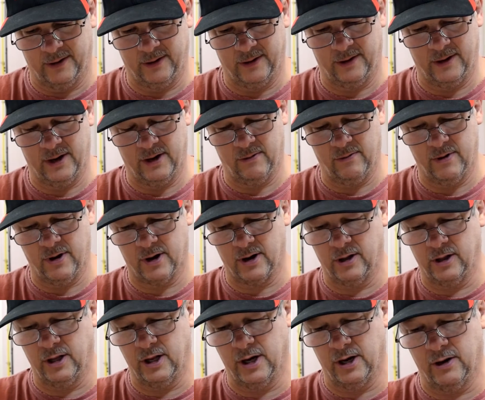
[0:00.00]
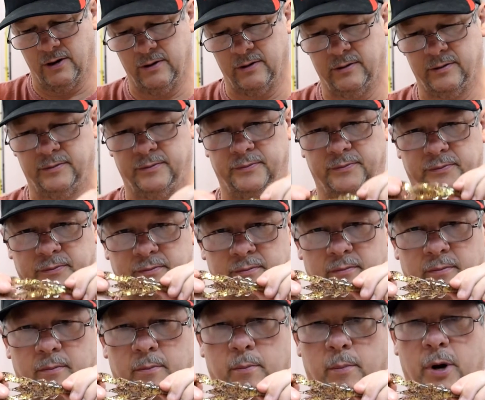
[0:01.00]
They're clear,
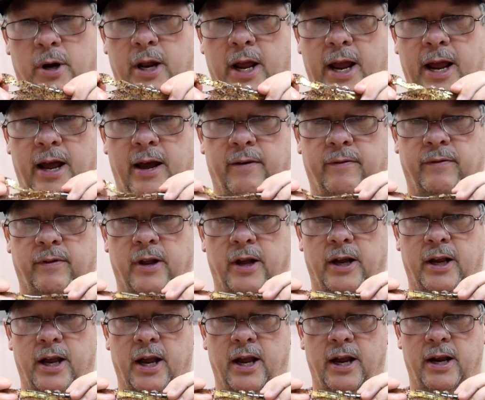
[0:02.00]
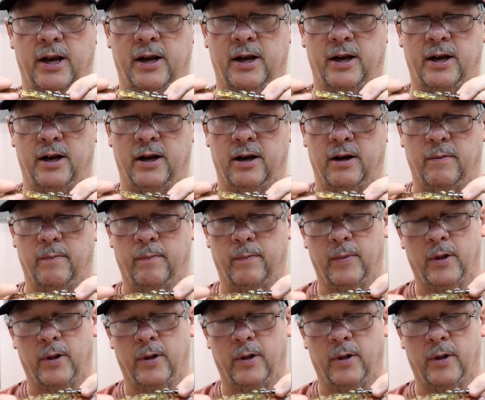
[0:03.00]
but they have like a